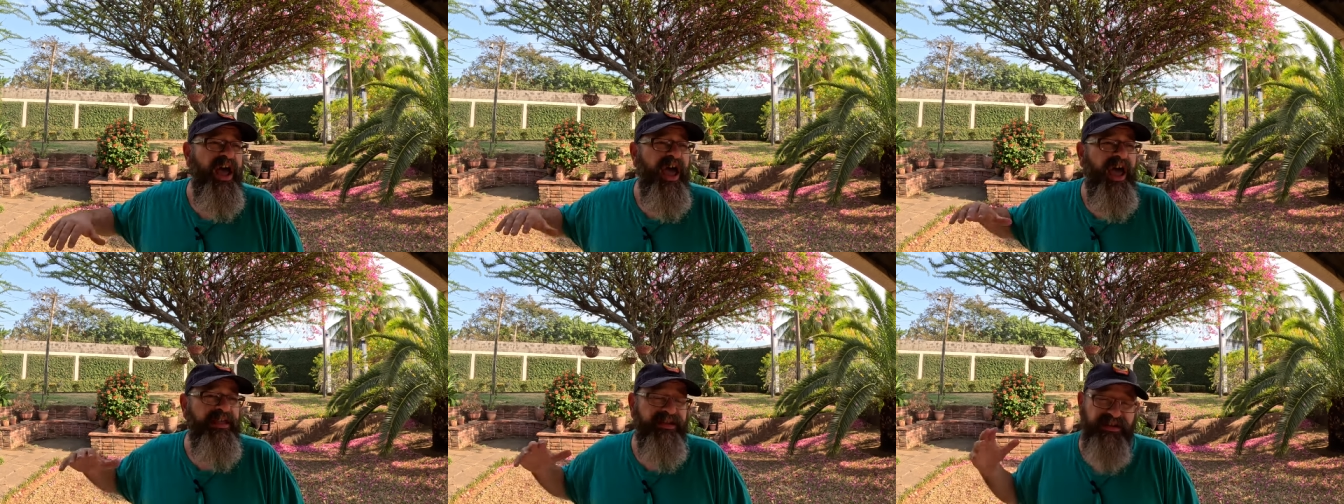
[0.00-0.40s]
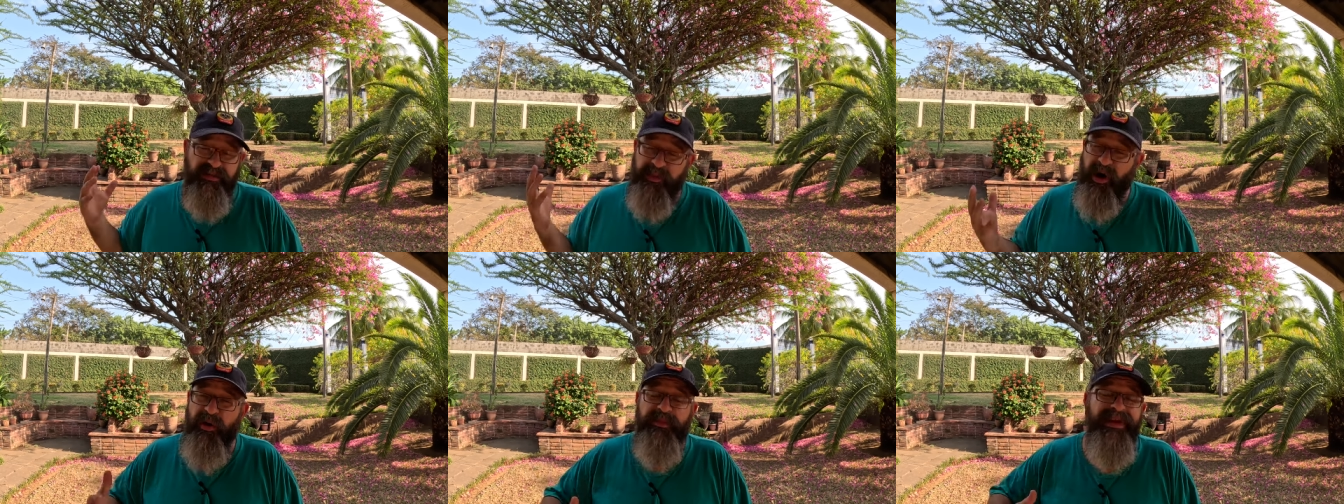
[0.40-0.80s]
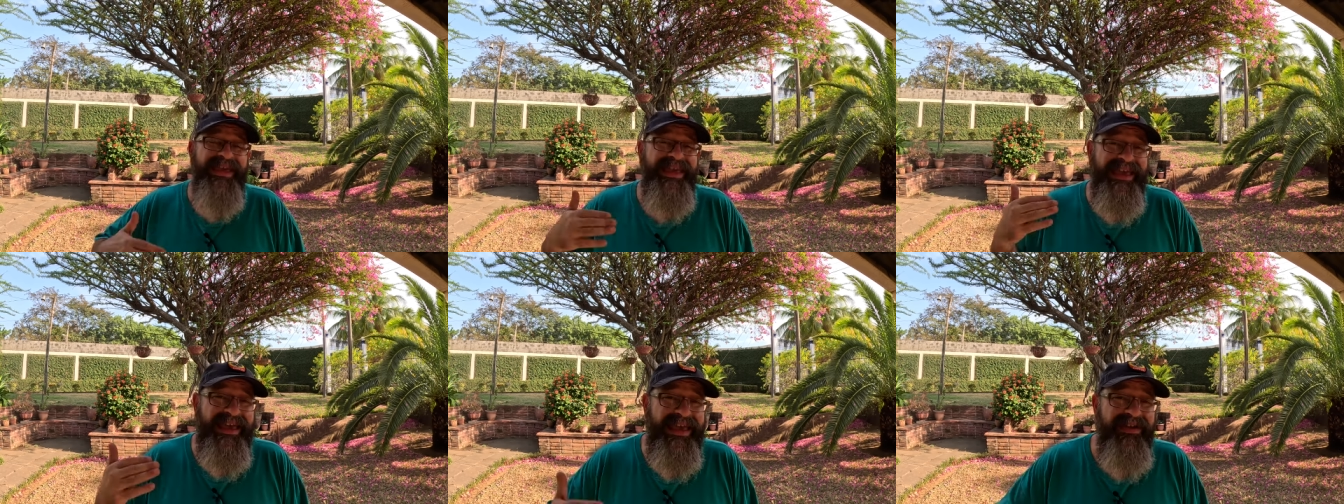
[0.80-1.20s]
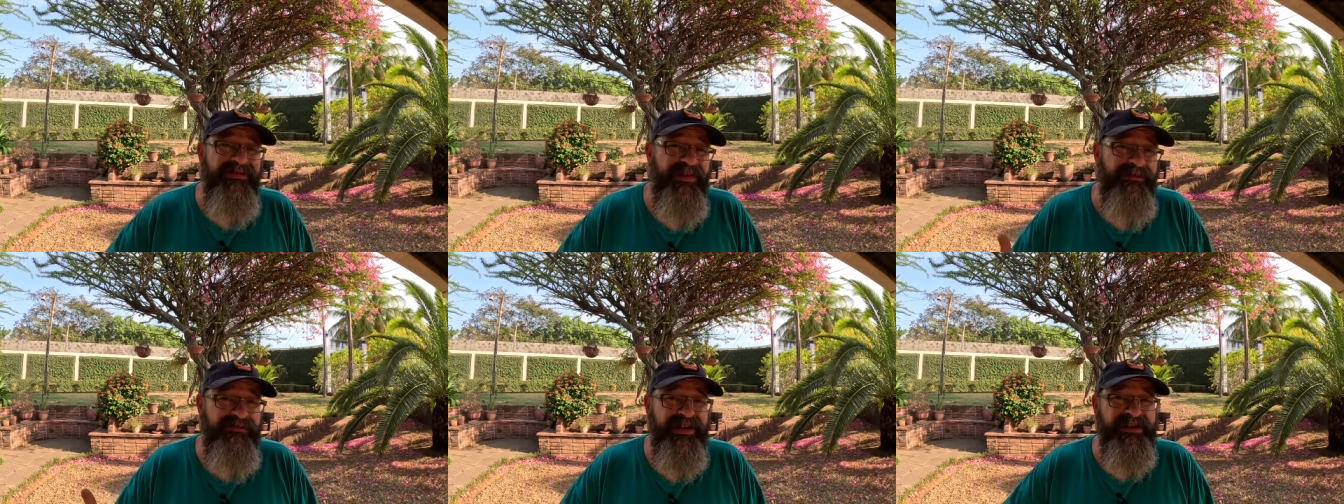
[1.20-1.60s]
And then tomorrow will be
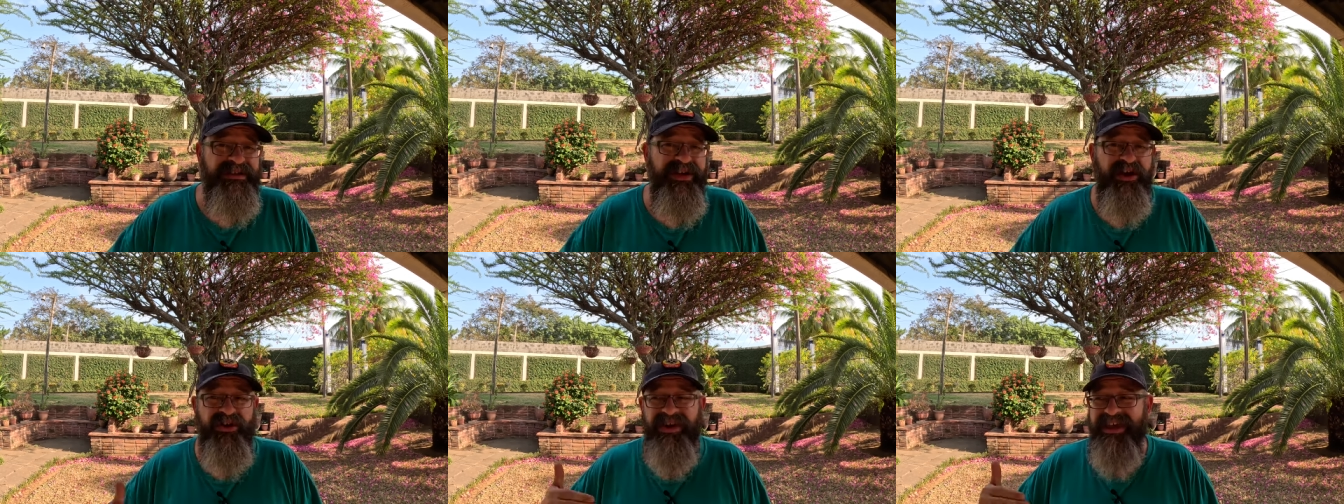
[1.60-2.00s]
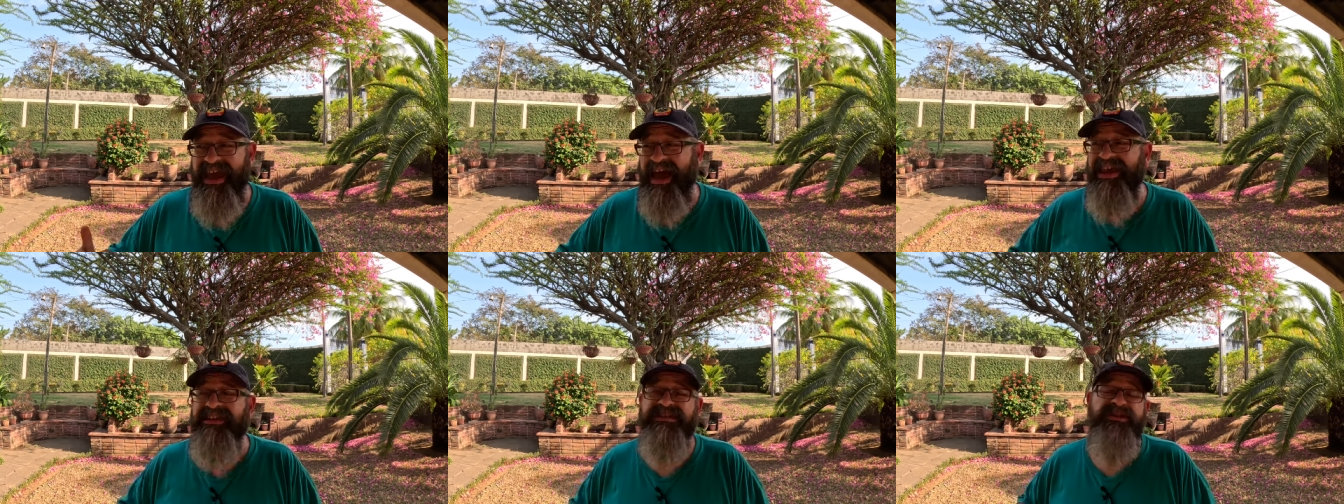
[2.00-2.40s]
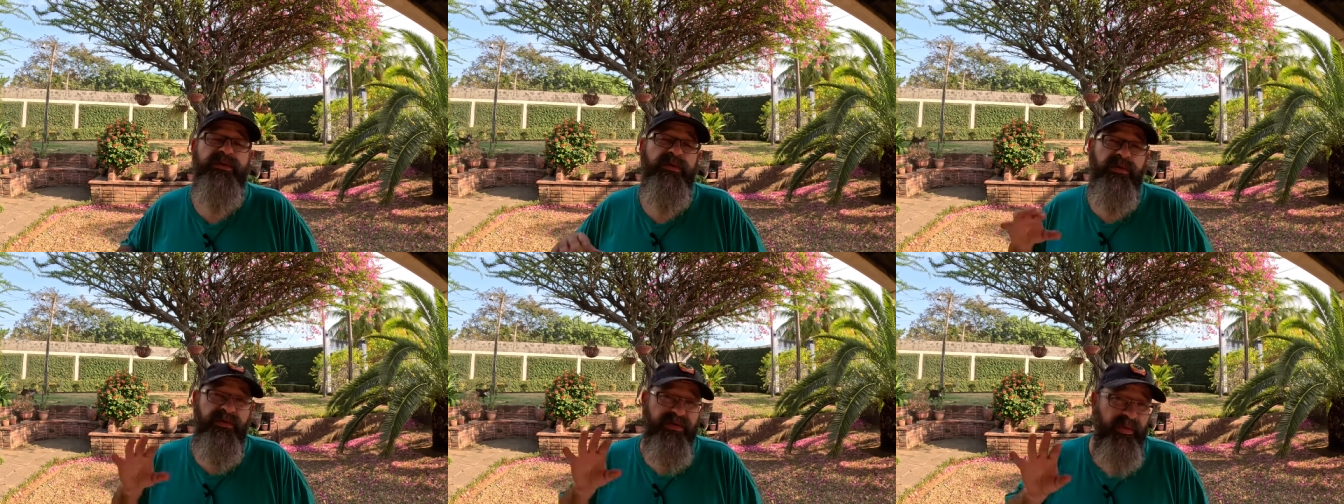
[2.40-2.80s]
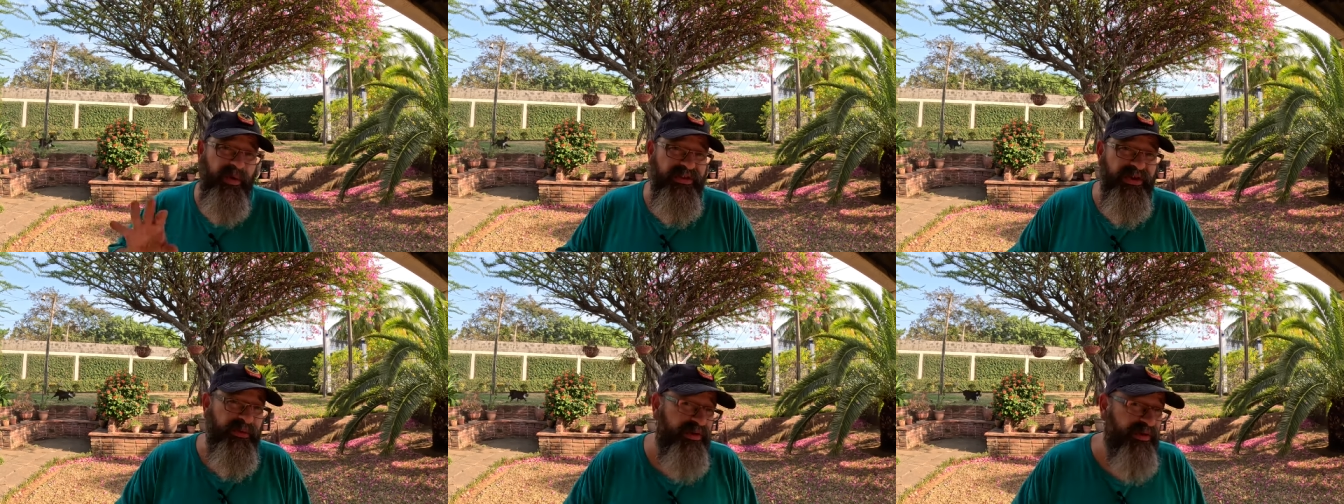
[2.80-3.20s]
even busier yet. So, the one
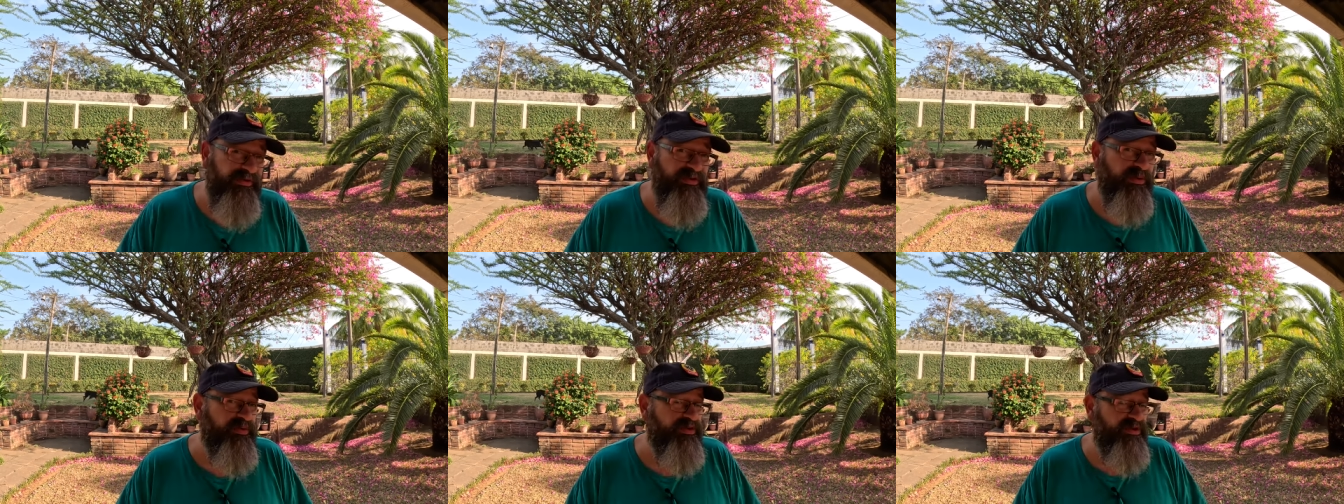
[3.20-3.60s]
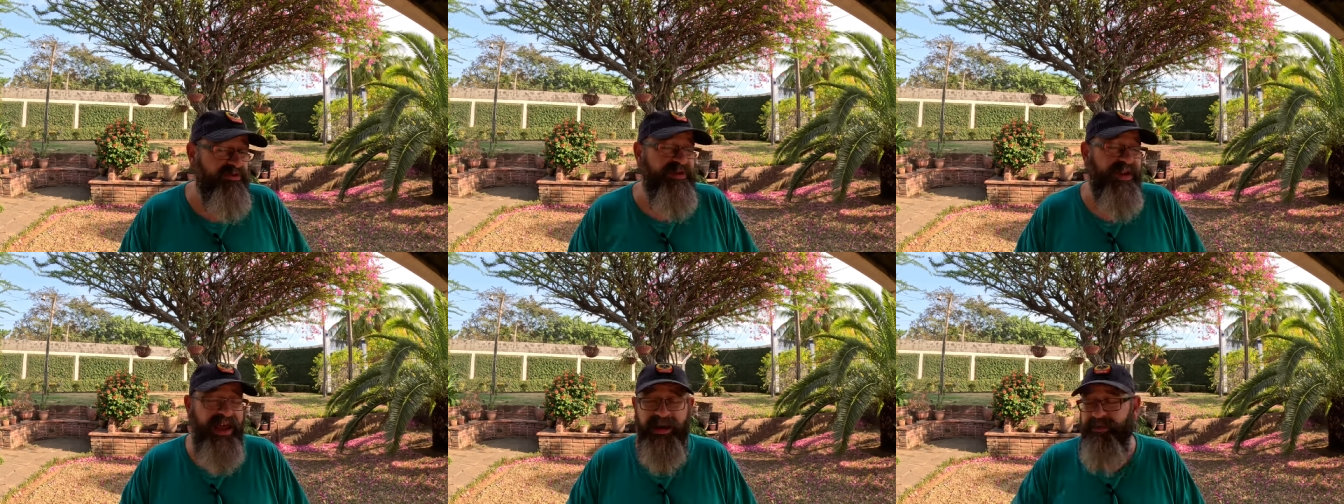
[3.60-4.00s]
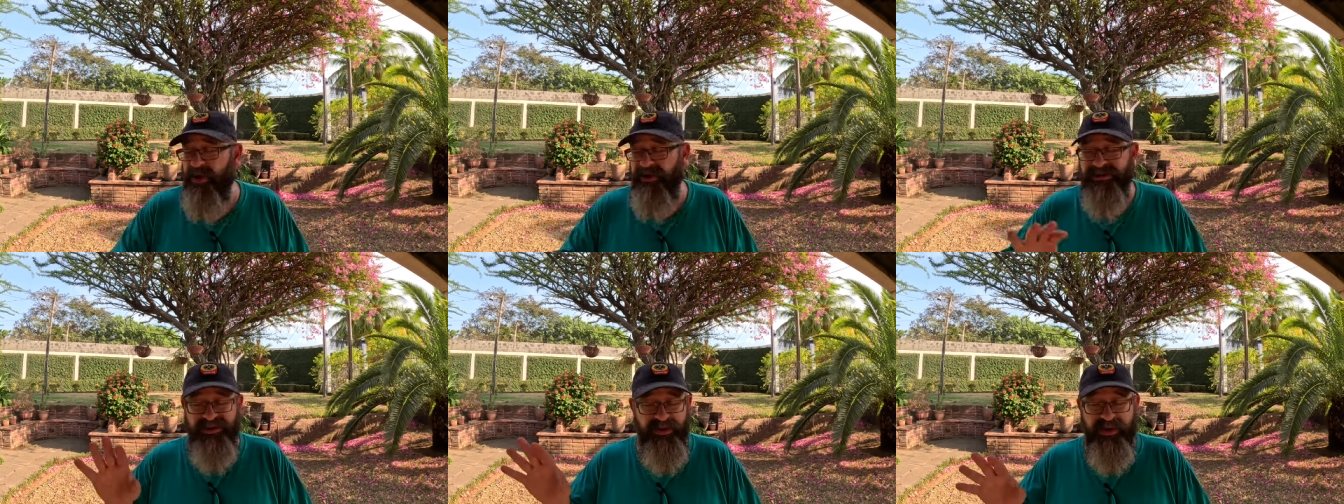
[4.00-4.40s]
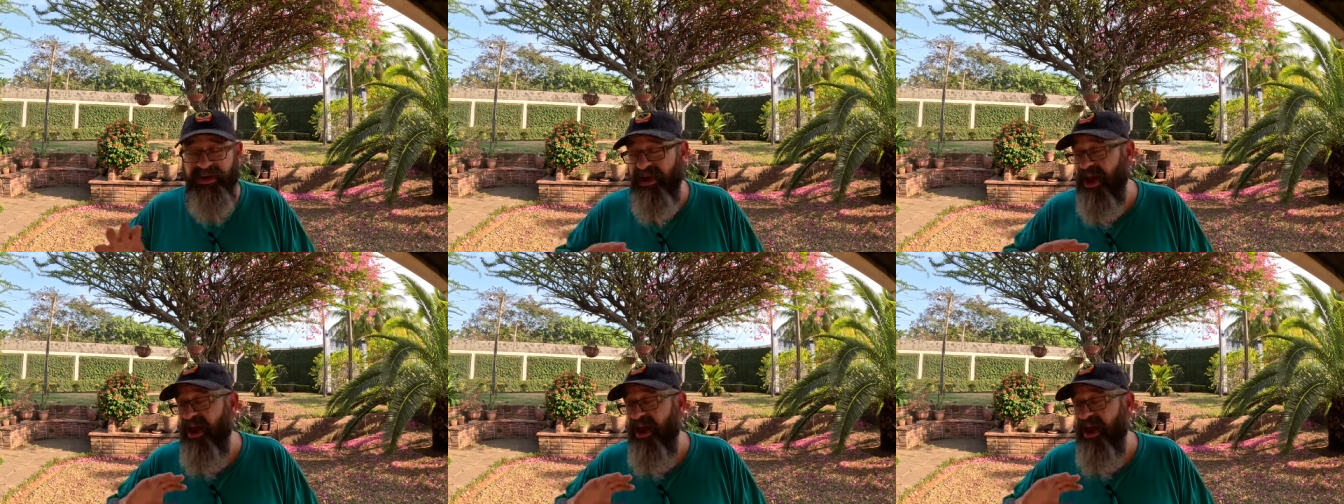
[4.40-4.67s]
thing we do have to do today, Paul's doing